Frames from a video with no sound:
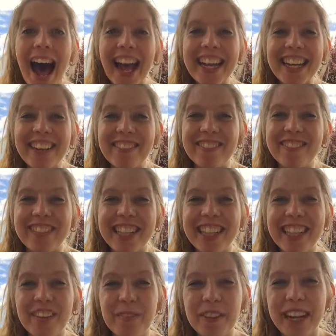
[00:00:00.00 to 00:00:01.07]
I can
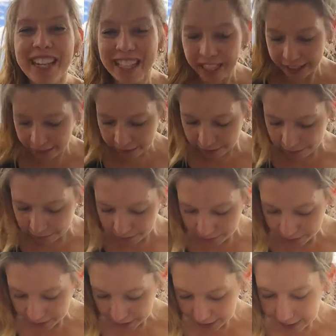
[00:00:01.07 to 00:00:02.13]
feel him right now,
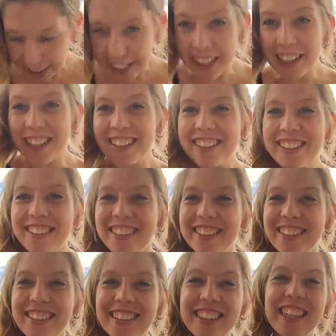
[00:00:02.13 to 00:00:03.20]
right here.
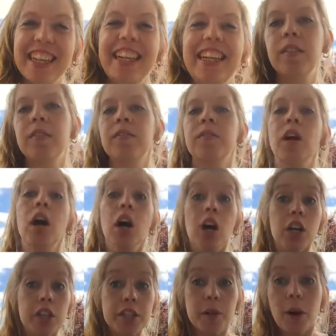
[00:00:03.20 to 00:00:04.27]

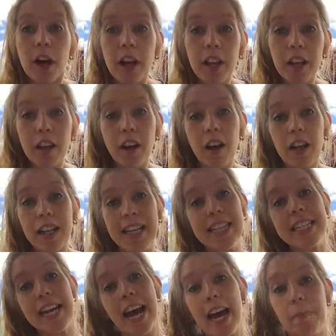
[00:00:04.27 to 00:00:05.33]
So all in all,
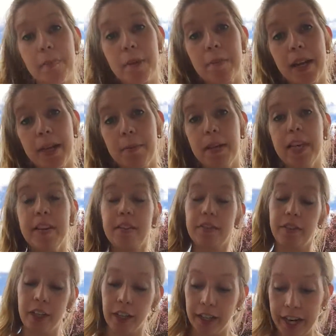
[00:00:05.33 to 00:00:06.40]
he's a happy baby. He's a
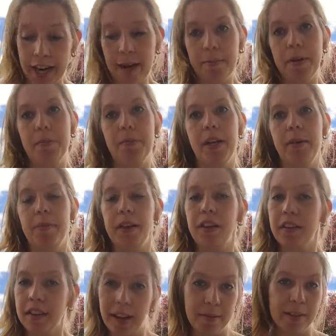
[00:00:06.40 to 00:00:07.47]
very happy baby.
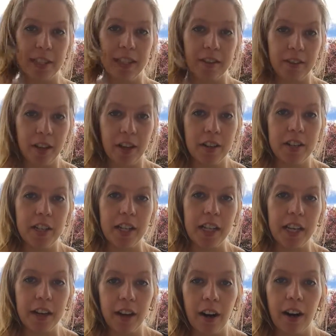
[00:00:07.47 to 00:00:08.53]
The times that I've gone to
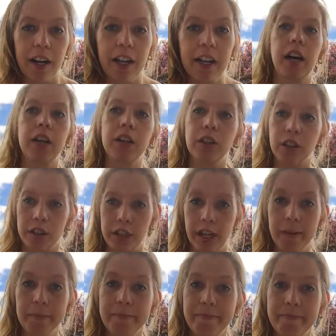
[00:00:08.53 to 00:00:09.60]
the ER and gotten hooked
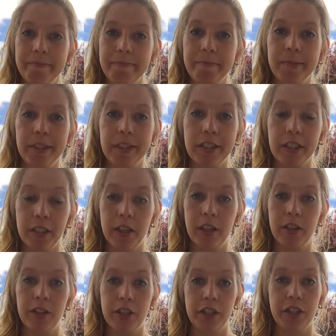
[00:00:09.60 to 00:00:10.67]
up
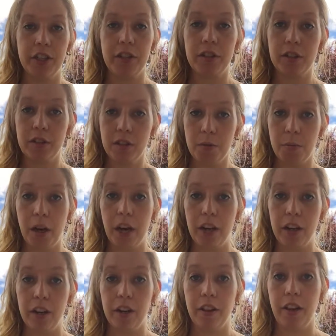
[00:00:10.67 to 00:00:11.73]
to just
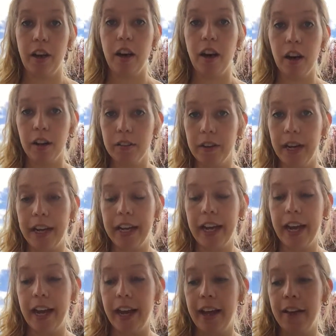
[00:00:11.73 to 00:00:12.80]
monitor the heart rate
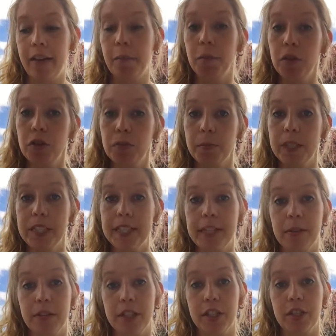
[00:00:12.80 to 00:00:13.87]
and the movements
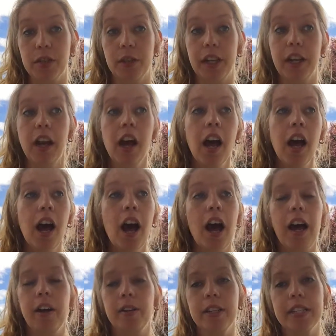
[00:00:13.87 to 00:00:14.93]
he was doing,
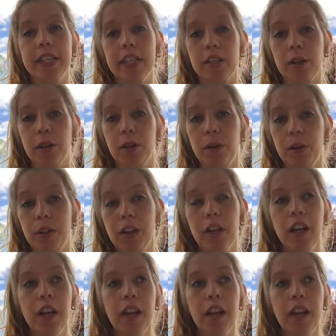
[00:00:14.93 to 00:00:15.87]
I always get told